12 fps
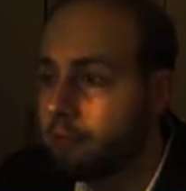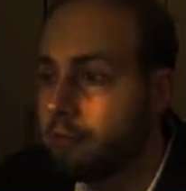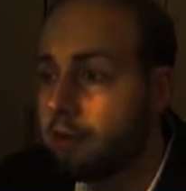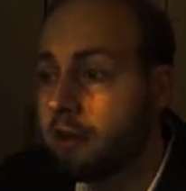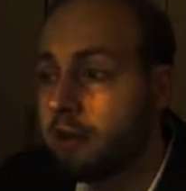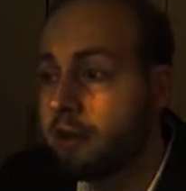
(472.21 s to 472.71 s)

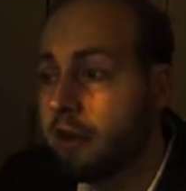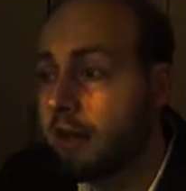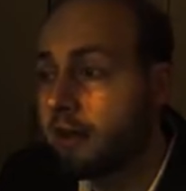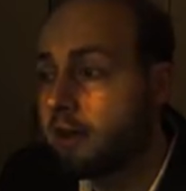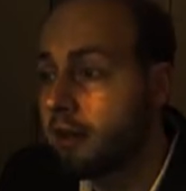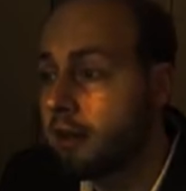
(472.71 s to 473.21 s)
But it
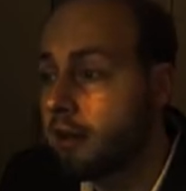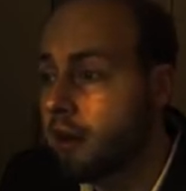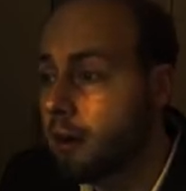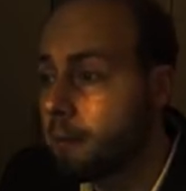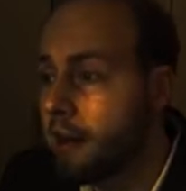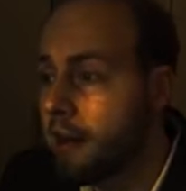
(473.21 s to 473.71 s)
had
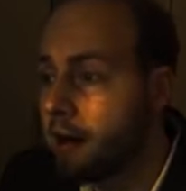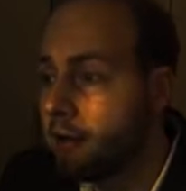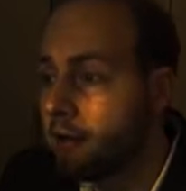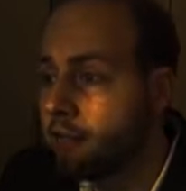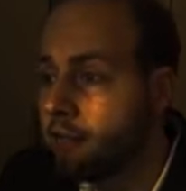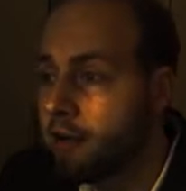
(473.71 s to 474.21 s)
a
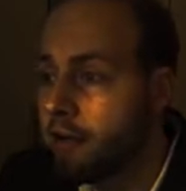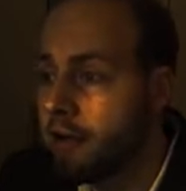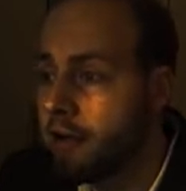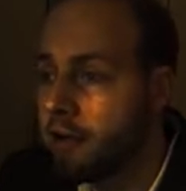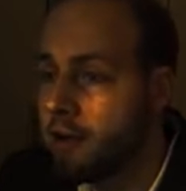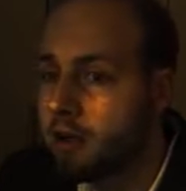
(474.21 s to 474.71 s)
pair of
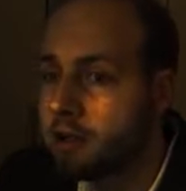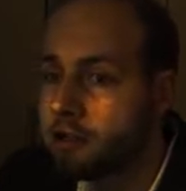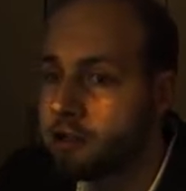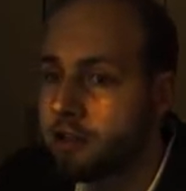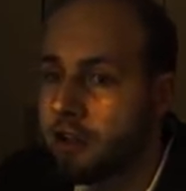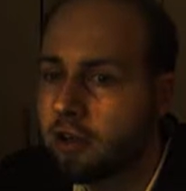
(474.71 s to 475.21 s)
very
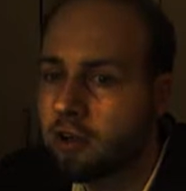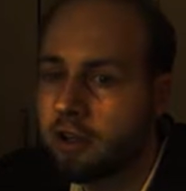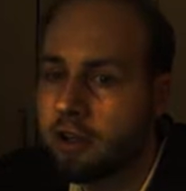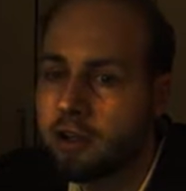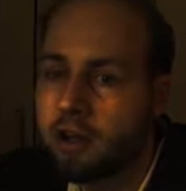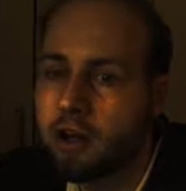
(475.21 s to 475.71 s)
large
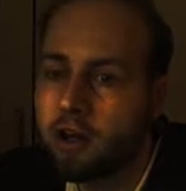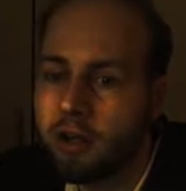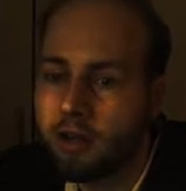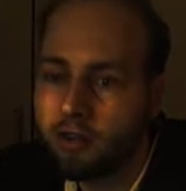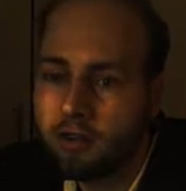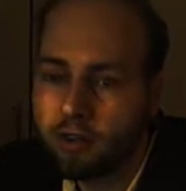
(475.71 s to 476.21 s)
dark-coloured
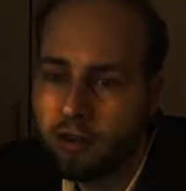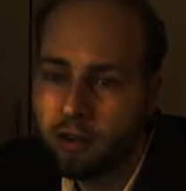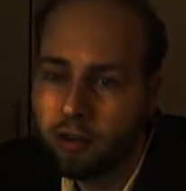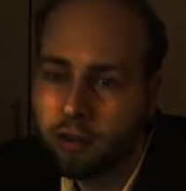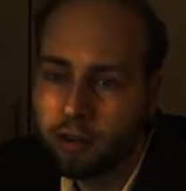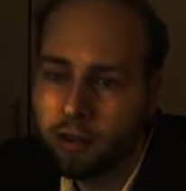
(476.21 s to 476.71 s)
eyes,
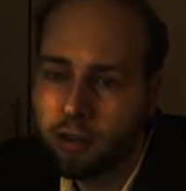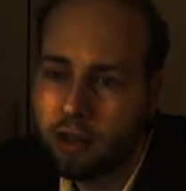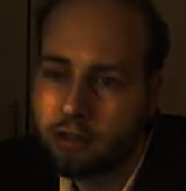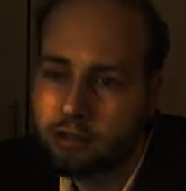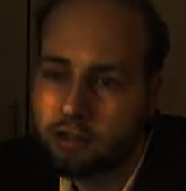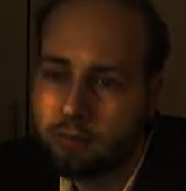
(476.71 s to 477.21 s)

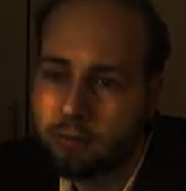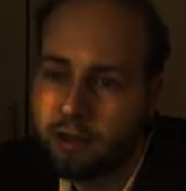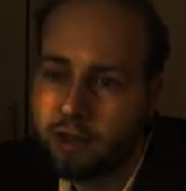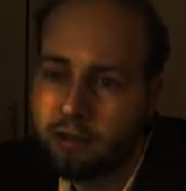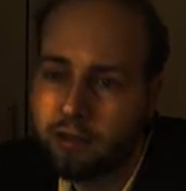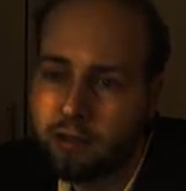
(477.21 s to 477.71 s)
and just
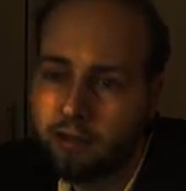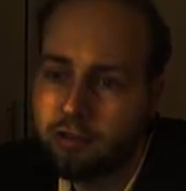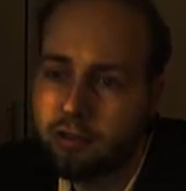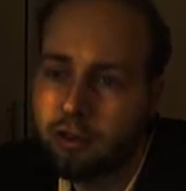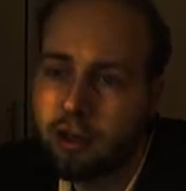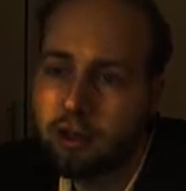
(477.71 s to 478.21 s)
beneath
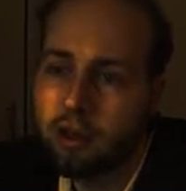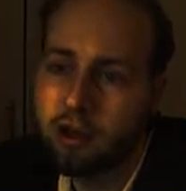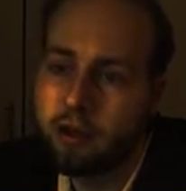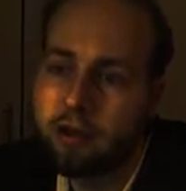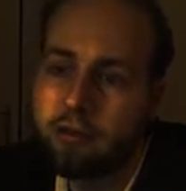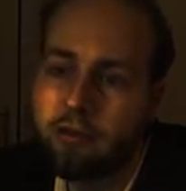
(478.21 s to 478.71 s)
this, a
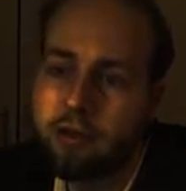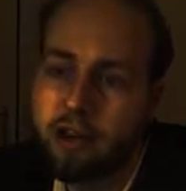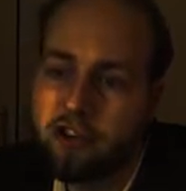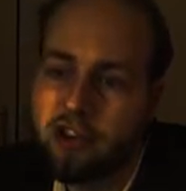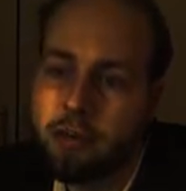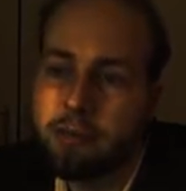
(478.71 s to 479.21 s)
kind of
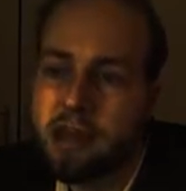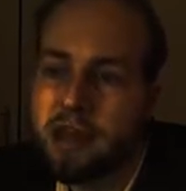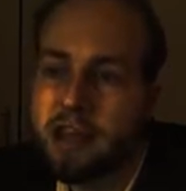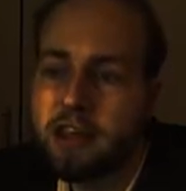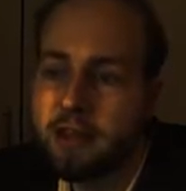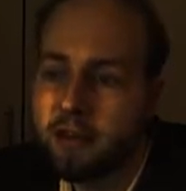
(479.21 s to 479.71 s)
fleshy
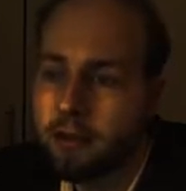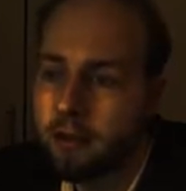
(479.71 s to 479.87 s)
beak.